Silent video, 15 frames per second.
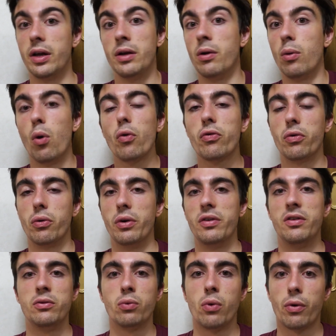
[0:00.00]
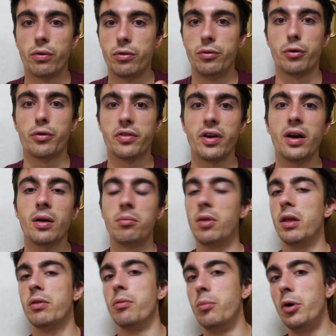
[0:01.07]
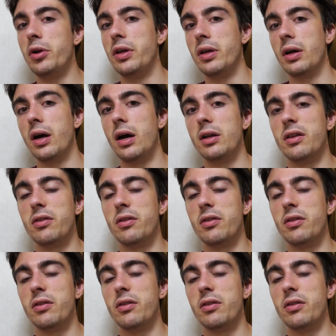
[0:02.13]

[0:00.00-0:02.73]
and also is it worth your time and the money at